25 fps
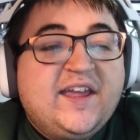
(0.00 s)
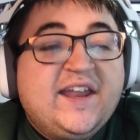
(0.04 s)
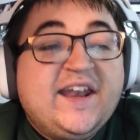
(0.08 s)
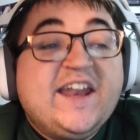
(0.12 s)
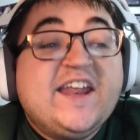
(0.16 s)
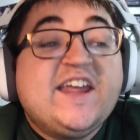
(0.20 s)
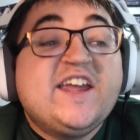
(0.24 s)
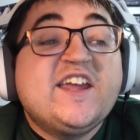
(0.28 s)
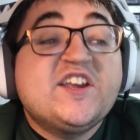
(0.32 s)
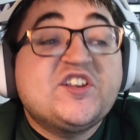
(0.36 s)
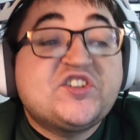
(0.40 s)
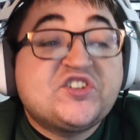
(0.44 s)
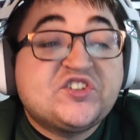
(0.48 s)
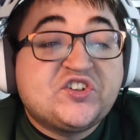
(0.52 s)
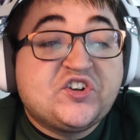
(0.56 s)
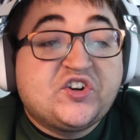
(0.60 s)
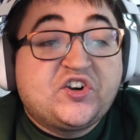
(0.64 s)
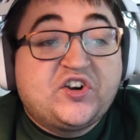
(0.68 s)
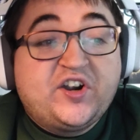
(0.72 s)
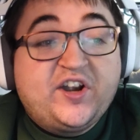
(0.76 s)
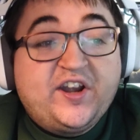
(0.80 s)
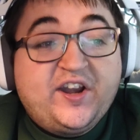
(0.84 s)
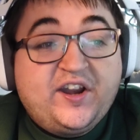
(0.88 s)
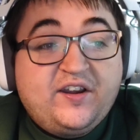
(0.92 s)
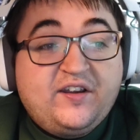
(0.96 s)
in
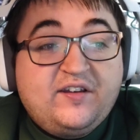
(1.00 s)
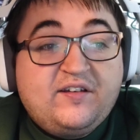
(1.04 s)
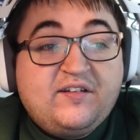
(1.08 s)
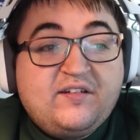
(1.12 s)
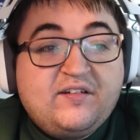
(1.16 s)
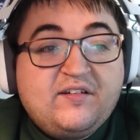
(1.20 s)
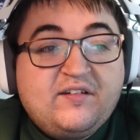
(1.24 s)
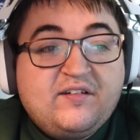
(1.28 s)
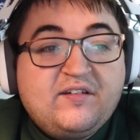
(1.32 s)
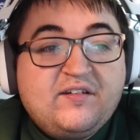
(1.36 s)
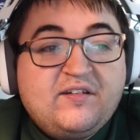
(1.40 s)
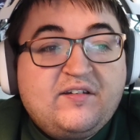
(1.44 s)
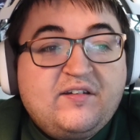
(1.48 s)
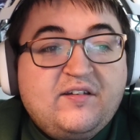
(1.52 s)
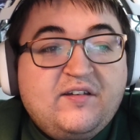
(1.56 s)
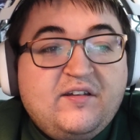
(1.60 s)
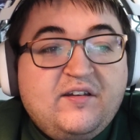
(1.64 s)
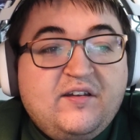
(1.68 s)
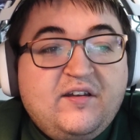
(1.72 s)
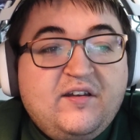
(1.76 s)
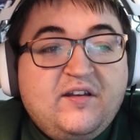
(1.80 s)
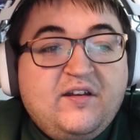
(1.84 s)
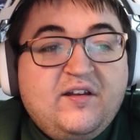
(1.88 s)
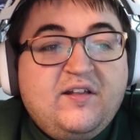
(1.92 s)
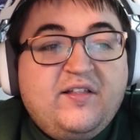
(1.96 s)
history.
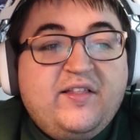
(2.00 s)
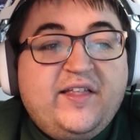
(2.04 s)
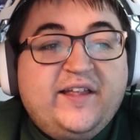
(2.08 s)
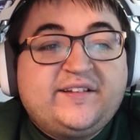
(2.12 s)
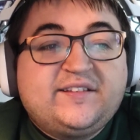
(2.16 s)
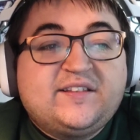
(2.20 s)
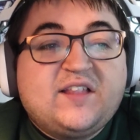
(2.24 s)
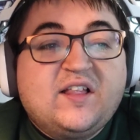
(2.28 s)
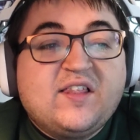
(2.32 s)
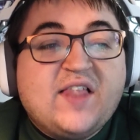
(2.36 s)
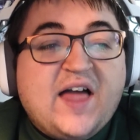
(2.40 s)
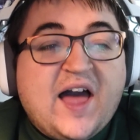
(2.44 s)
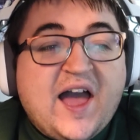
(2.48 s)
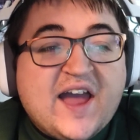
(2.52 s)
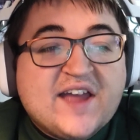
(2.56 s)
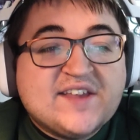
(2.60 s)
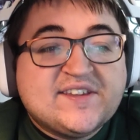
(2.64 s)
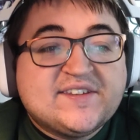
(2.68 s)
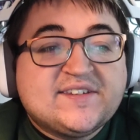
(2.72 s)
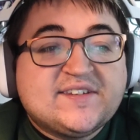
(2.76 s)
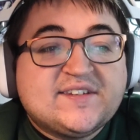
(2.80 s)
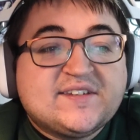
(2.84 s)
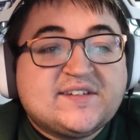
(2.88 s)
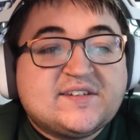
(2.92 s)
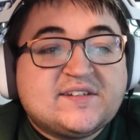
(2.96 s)
Like the
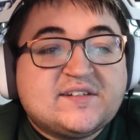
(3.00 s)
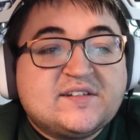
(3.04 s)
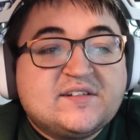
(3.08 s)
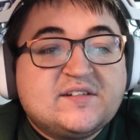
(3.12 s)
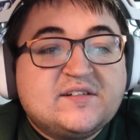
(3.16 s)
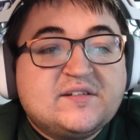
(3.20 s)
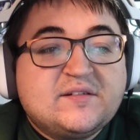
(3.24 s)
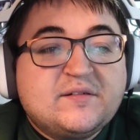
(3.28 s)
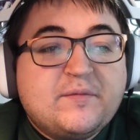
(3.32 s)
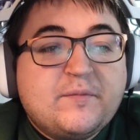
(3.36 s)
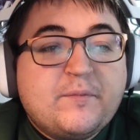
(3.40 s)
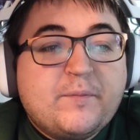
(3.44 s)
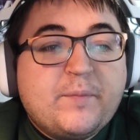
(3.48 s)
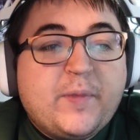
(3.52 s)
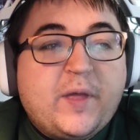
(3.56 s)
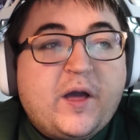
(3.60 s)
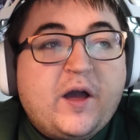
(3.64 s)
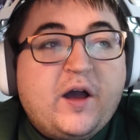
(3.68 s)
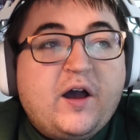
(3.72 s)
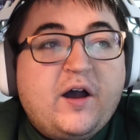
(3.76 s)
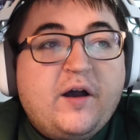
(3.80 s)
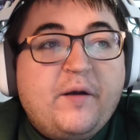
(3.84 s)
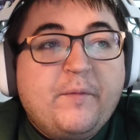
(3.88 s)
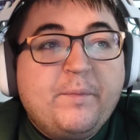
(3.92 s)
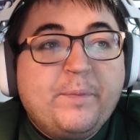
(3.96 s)
last,
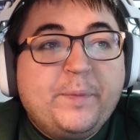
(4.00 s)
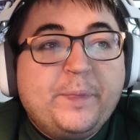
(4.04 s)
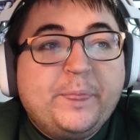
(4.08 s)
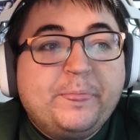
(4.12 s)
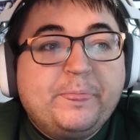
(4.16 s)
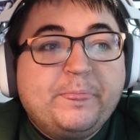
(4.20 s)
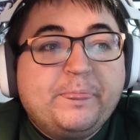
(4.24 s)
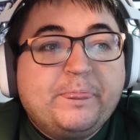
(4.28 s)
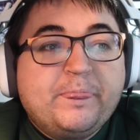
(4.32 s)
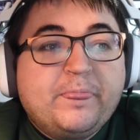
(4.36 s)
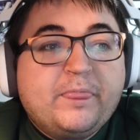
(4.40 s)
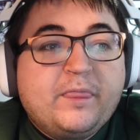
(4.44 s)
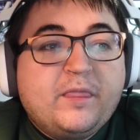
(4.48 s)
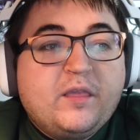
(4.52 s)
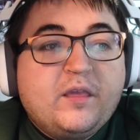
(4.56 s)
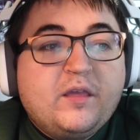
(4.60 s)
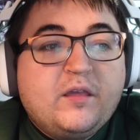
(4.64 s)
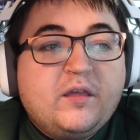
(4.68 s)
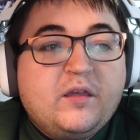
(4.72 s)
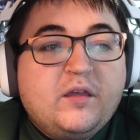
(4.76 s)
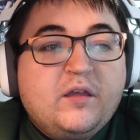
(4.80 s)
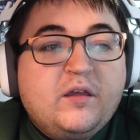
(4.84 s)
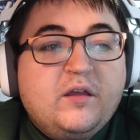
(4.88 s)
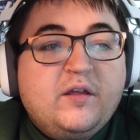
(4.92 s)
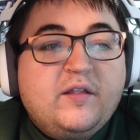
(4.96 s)
um,
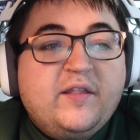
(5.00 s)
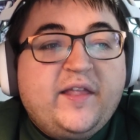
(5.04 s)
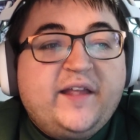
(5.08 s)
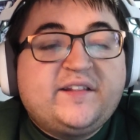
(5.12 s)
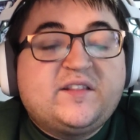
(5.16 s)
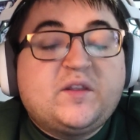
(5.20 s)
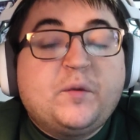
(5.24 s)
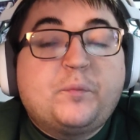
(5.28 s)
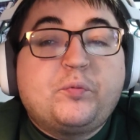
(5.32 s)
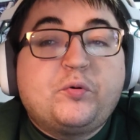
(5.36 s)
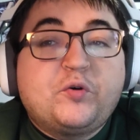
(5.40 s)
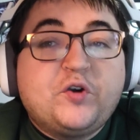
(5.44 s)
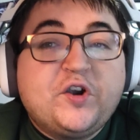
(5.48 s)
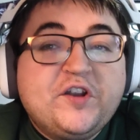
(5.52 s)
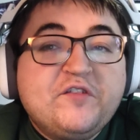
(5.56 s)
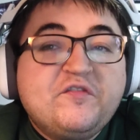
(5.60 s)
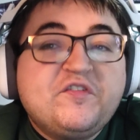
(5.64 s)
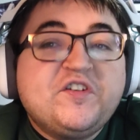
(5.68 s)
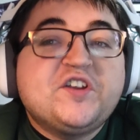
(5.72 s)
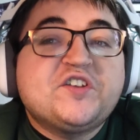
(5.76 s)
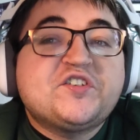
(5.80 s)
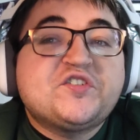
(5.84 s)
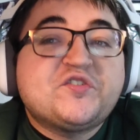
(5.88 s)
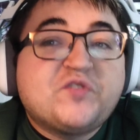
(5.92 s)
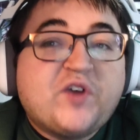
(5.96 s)
like the
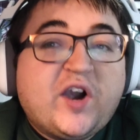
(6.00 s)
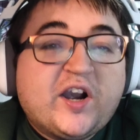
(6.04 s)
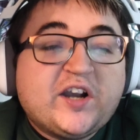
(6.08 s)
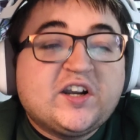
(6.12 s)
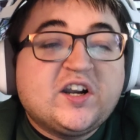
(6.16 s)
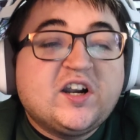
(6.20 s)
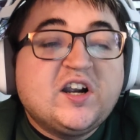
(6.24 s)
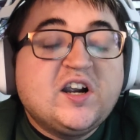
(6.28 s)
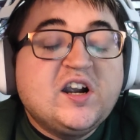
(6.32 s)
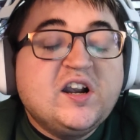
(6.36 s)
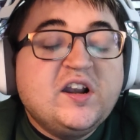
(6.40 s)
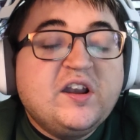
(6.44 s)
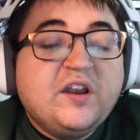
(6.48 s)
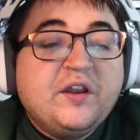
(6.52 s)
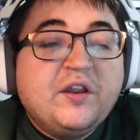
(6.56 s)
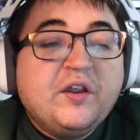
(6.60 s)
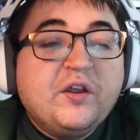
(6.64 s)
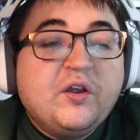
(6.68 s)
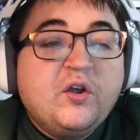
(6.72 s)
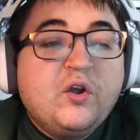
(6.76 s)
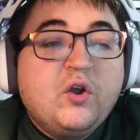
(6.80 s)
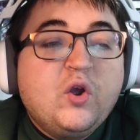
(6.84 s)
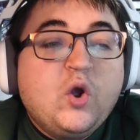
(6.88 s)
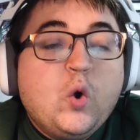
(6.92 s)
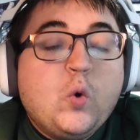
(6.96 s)
previous record
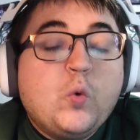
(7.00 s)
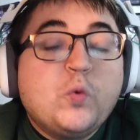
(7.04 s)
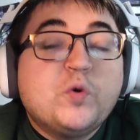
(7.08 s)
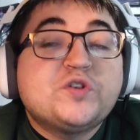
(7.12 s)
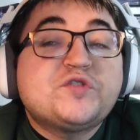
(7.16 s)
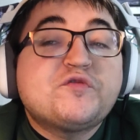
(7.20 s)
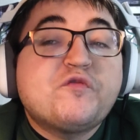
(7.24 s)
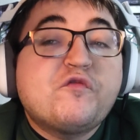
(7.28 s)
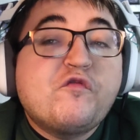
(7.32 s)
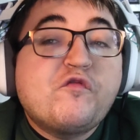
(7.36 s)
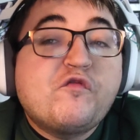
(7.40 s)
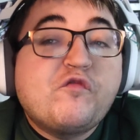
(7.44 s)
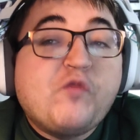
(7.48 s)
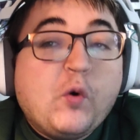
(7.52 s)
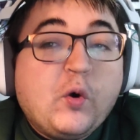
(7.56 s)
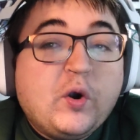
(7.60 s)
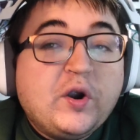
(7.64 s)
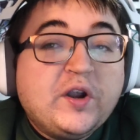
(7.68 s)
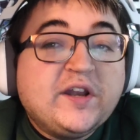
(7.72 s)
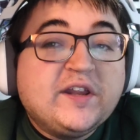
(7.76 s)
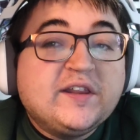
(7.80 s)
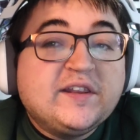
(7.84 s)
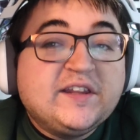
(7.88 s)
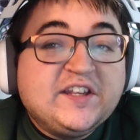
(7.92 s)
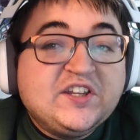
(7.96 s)
was
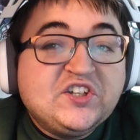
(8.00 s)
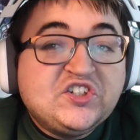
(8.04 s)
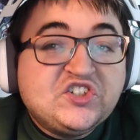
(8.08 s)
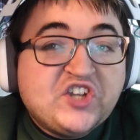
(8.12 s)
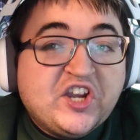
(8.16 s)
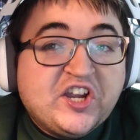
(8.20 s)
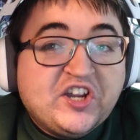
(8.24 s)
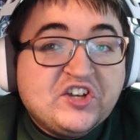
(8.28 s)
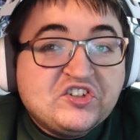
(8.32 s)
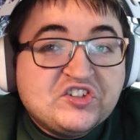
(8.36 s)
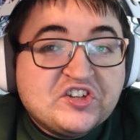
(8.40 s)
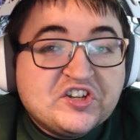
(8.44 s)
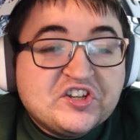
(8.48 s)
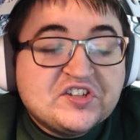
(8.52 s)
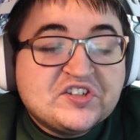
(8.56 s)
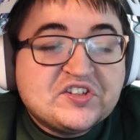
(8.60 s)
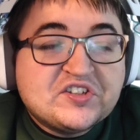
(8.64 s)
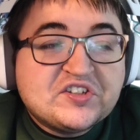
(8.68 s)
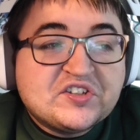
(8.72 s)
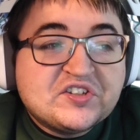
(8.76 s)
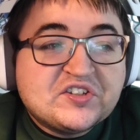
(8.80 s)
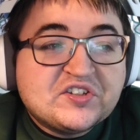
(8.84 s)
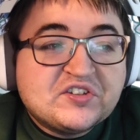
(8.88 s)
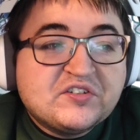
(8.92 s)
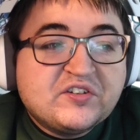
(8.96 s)
40 lead
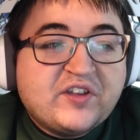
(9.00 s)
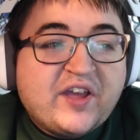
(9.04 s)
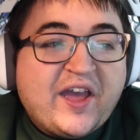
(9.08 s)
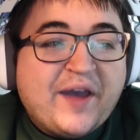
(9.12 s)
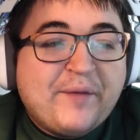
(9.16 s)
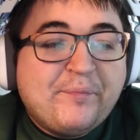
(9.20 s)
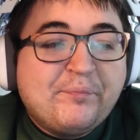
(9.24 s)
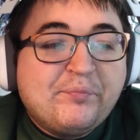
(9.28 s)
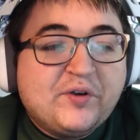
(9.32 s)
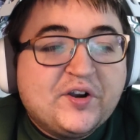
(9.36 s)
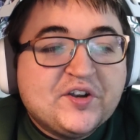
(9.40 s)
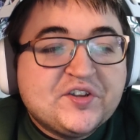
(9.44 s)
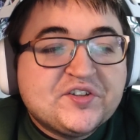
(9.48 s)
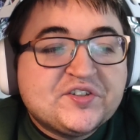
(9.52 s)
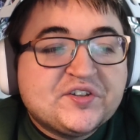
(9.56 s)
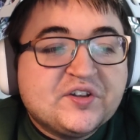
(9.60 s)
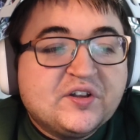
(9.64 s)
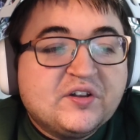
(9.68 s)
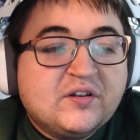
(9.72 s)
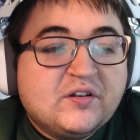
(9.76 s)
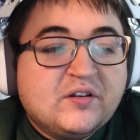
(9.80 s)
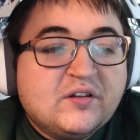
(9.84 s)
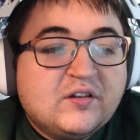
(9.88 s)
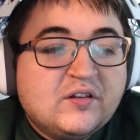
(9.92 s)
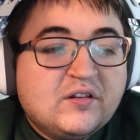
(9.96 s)
changes at
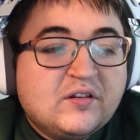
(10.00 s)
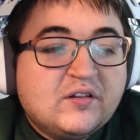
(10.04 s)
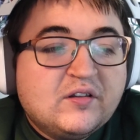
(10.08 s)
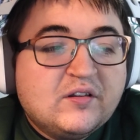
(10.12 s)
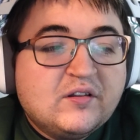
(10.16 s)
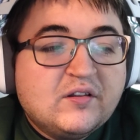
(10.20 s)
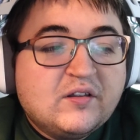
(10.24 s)
Bristol,